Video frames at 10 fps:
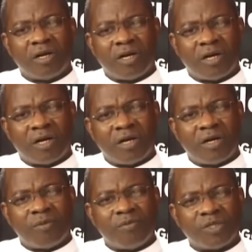uh,
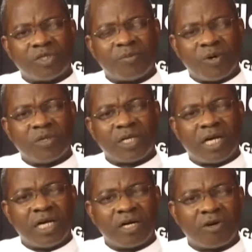uh Bishop
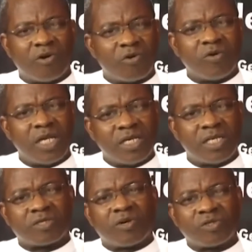Onah concluded the
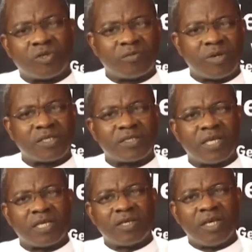discussion by
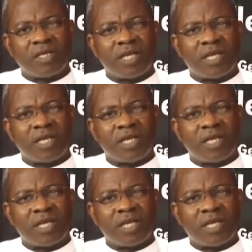saying